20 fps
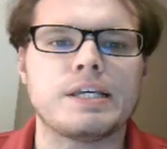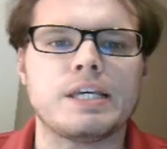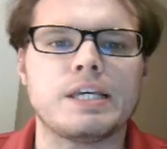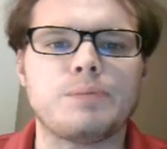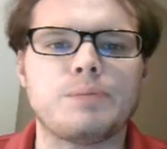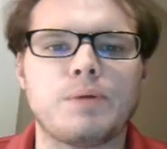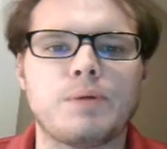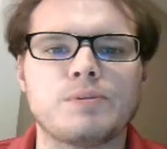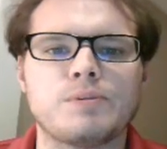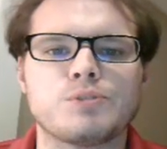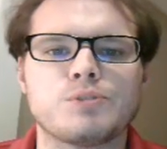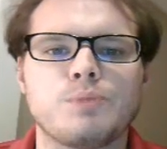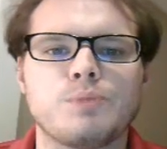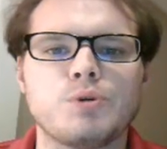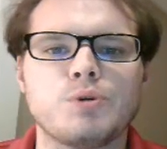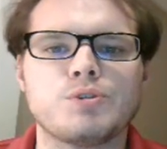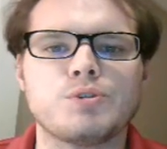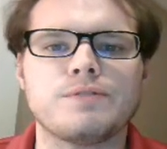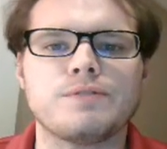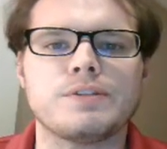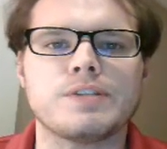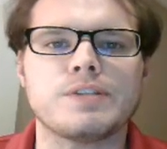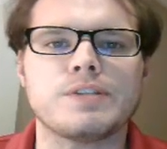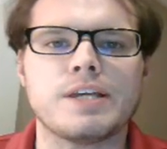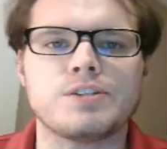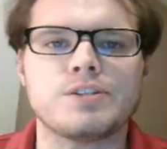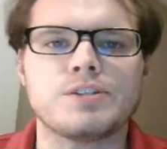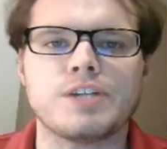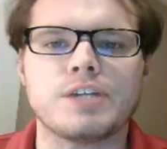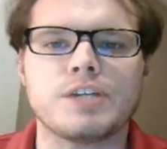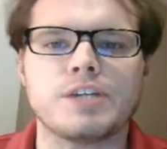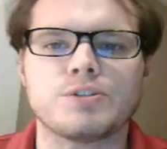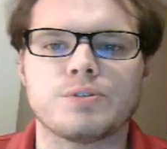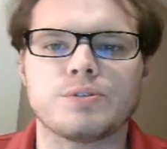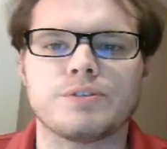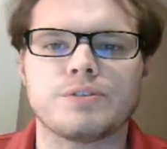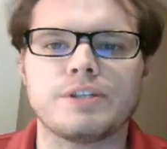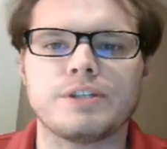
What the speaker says: He published most of his educational